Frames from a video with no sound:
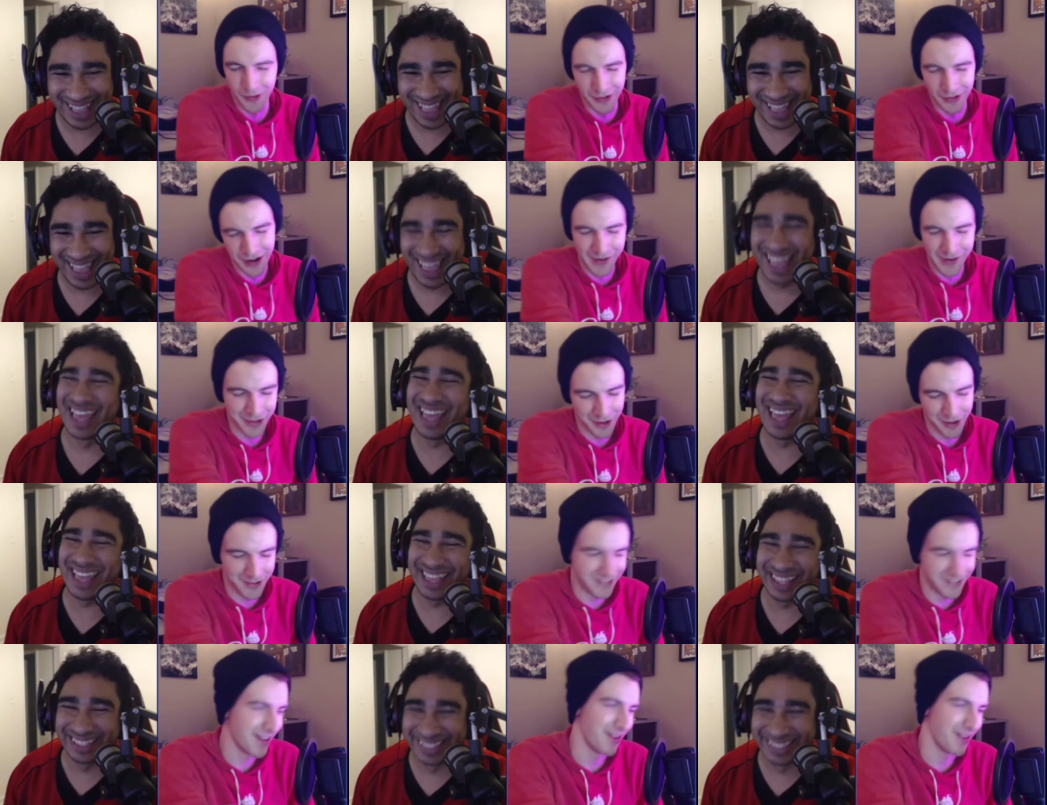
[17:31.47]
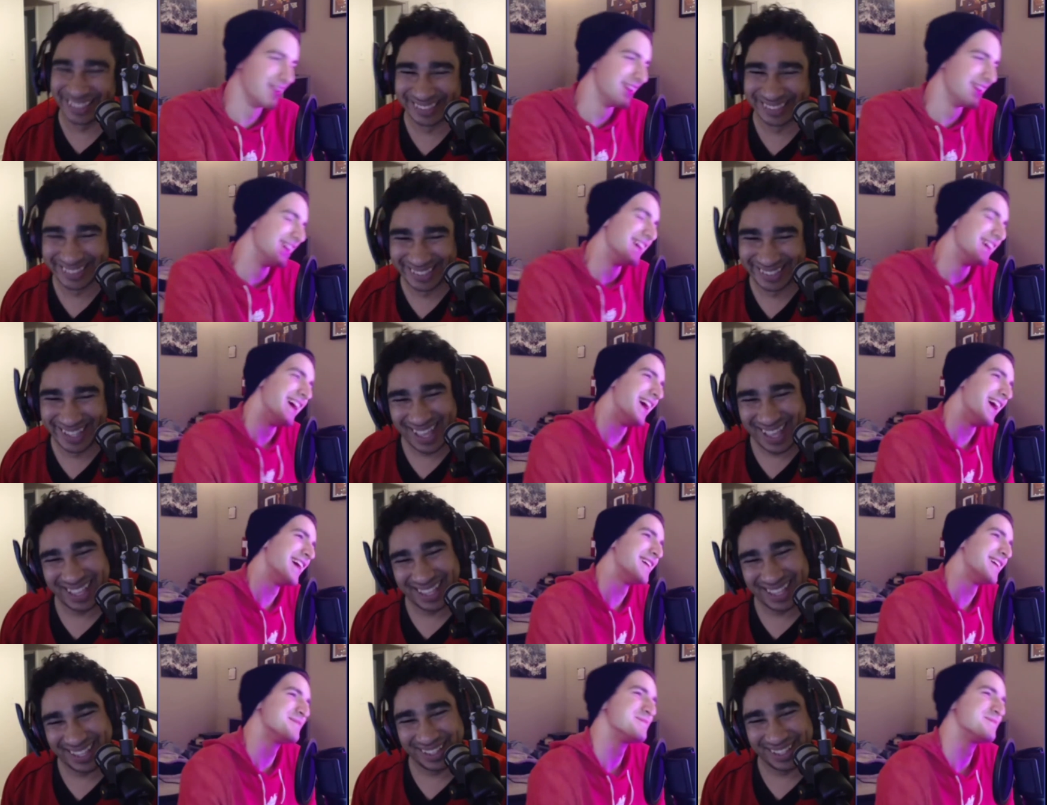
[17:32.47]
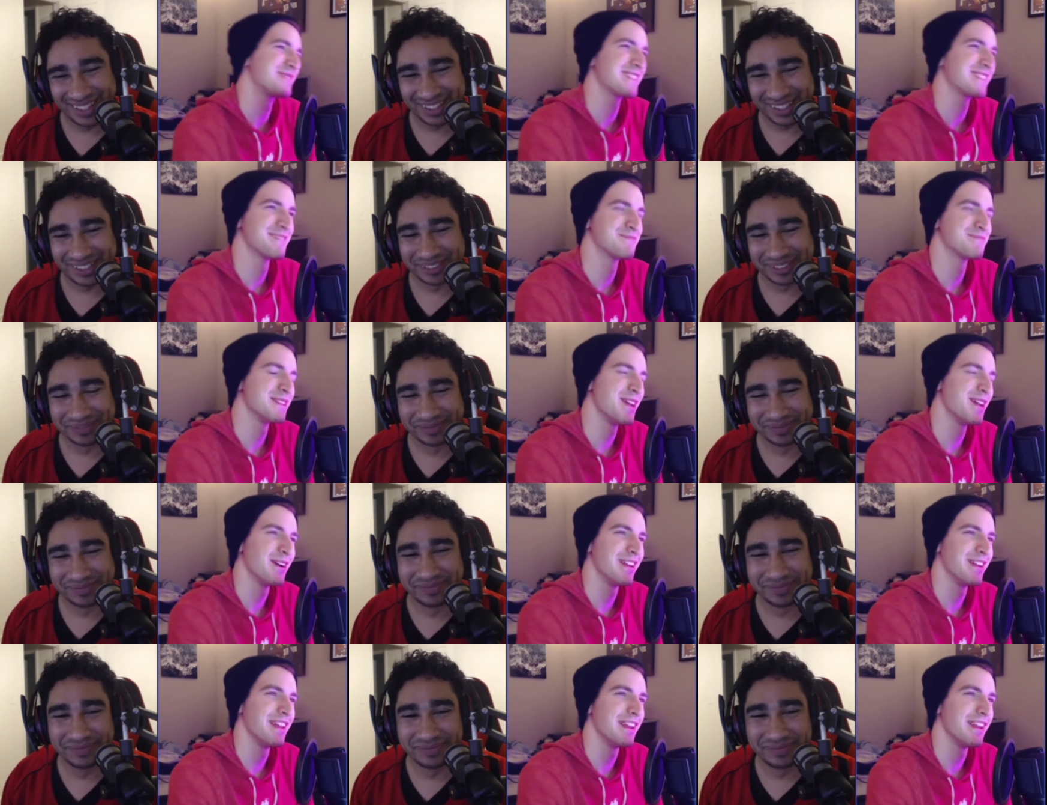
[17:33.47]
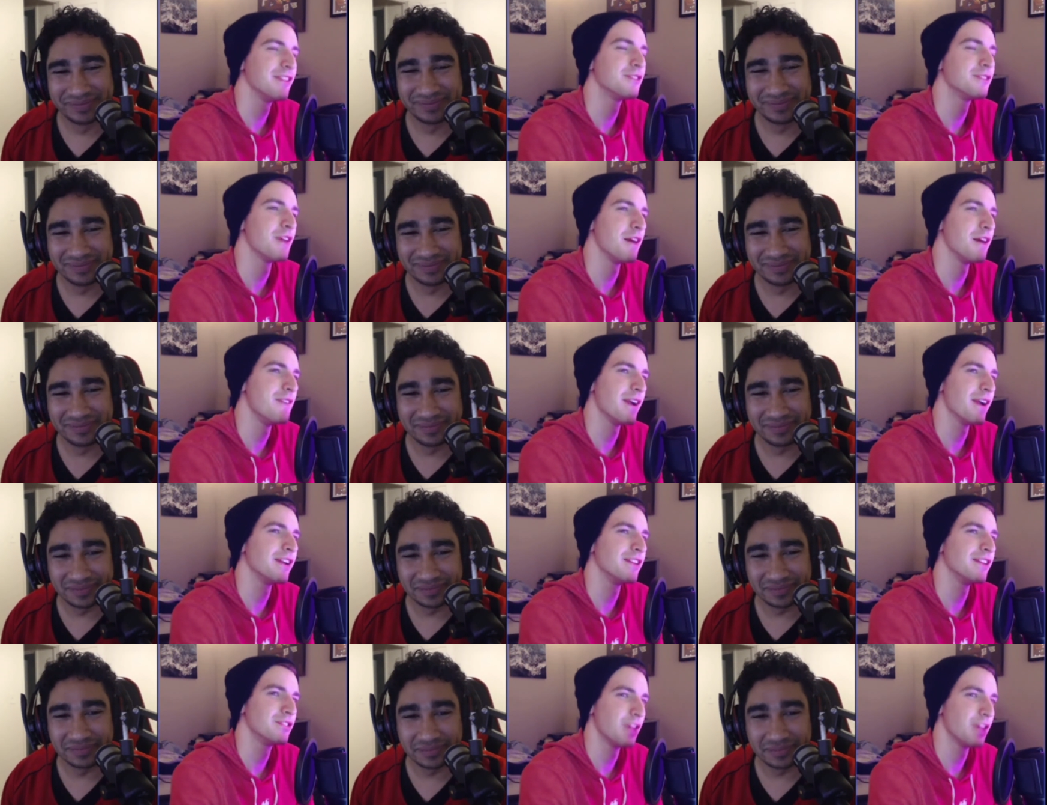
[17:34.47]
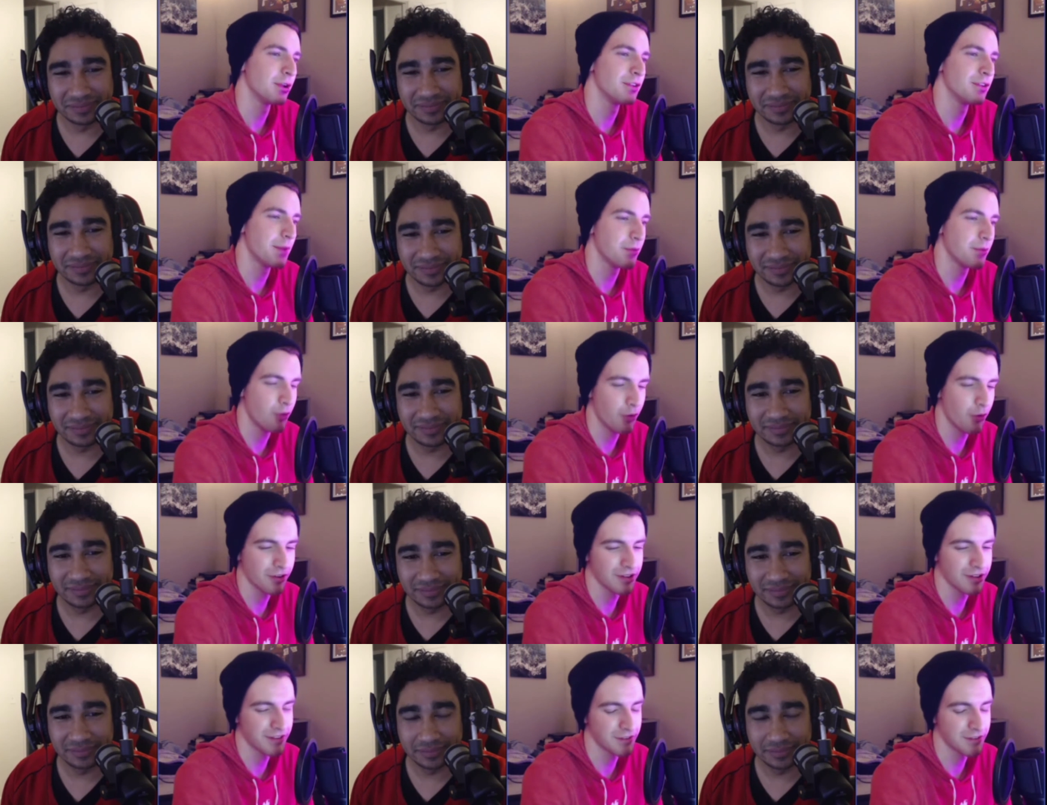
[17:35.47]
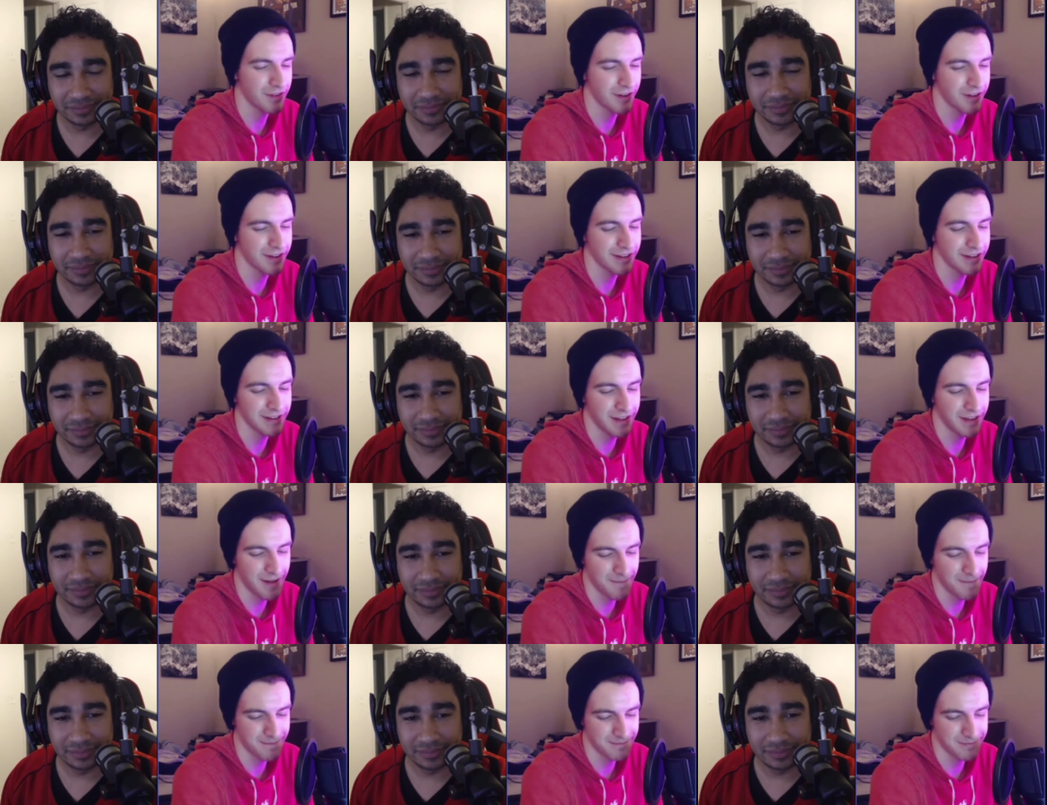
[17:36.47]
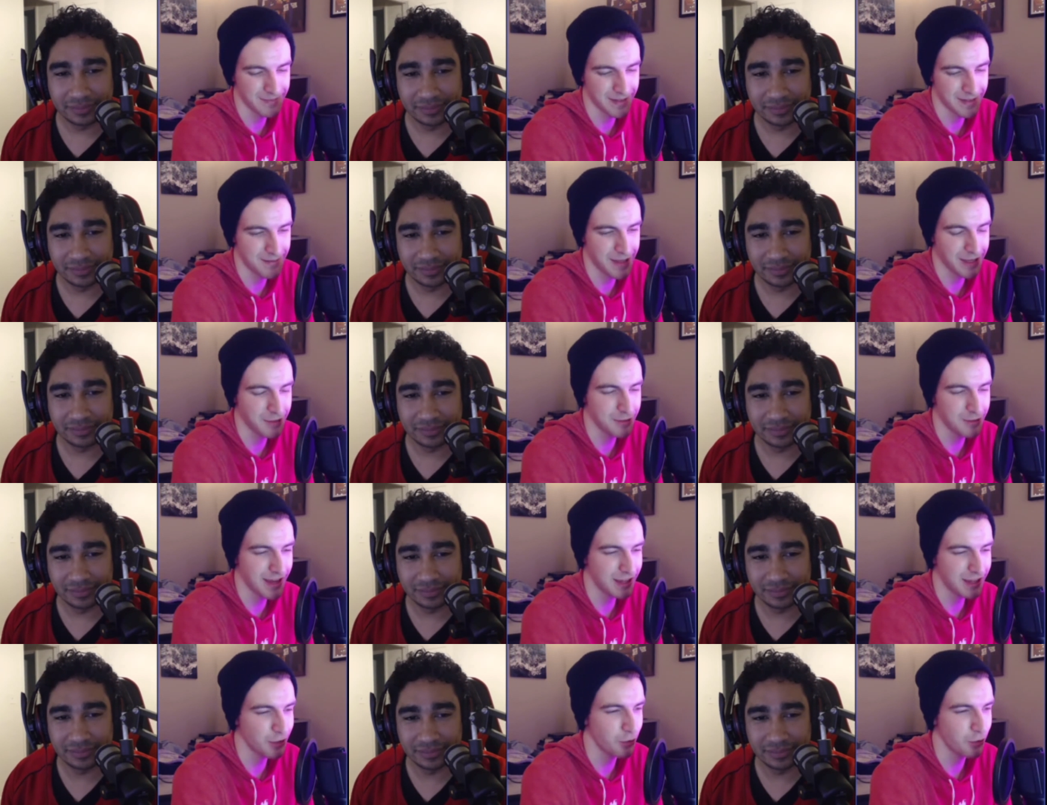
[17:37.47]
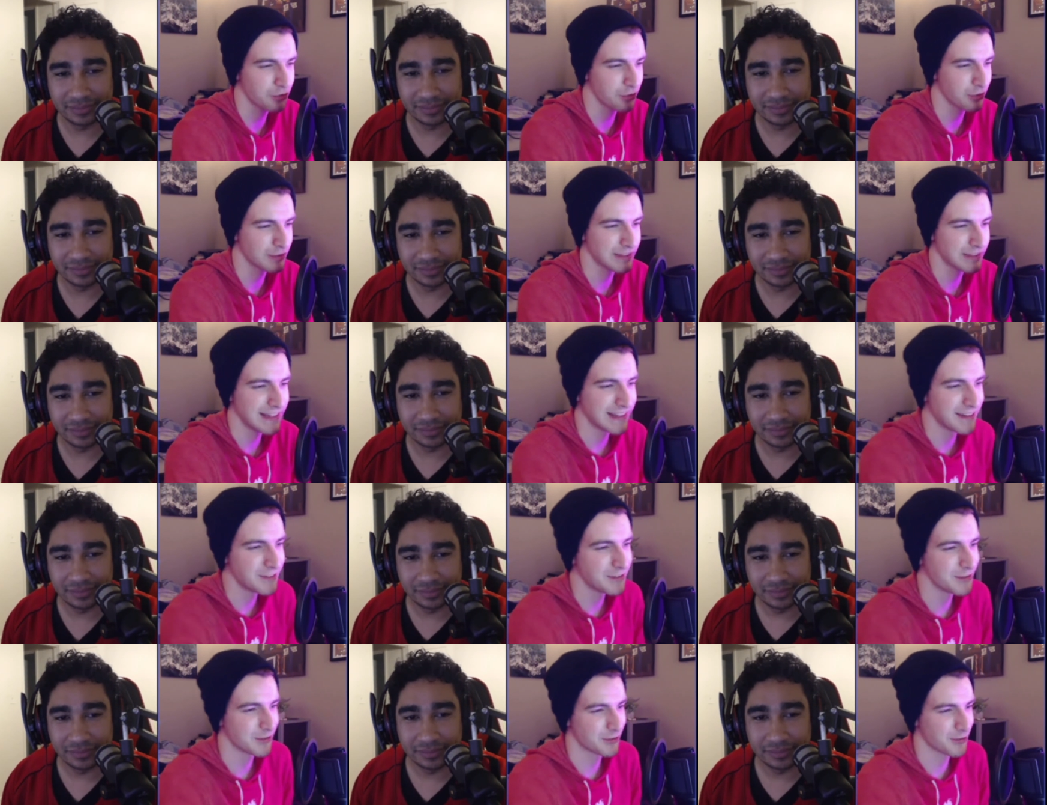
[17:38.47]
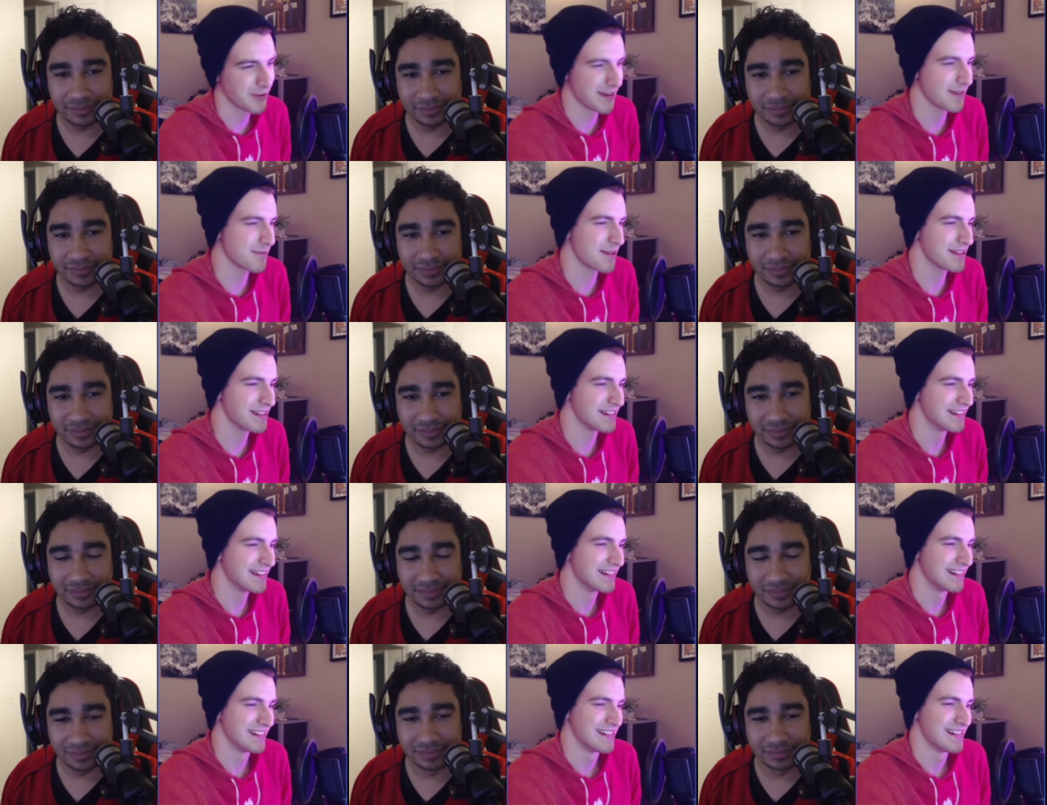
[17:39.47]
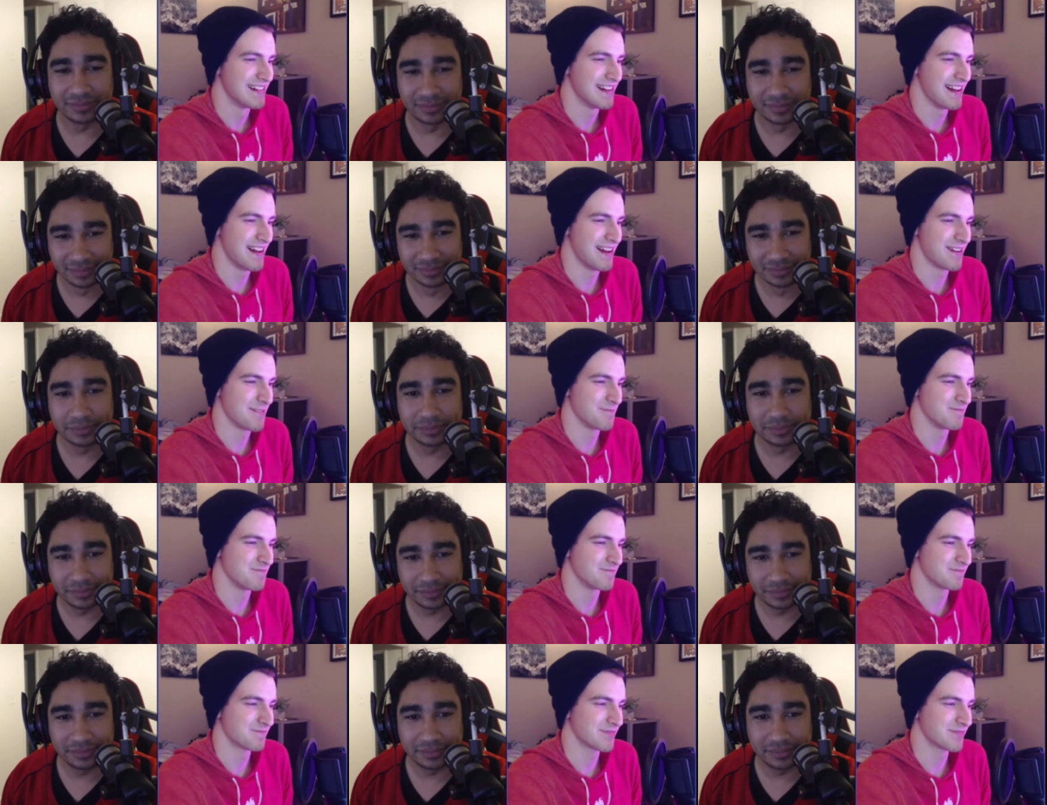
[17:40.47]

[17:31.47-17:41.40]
Speaker 1: horror games, other, no. Um, but no, it, it is a very subtle type of horror. It's a very um, make you get closer, lean into your screen a bit. Mm-hmm. Um,